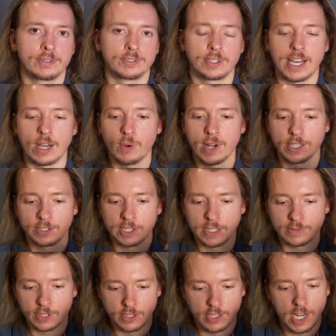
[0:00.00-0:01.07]
So that way it
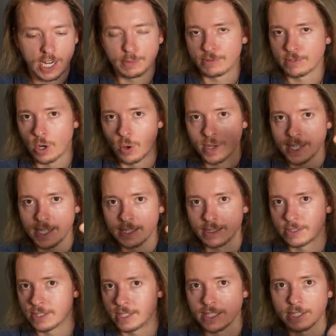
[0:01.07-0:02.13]
saves you the time of going
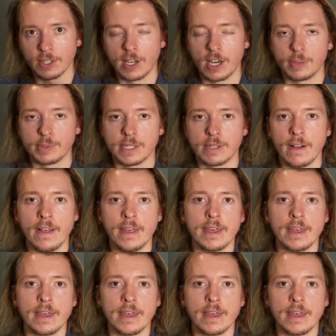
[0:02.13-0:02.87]
in, sitting in the lobby,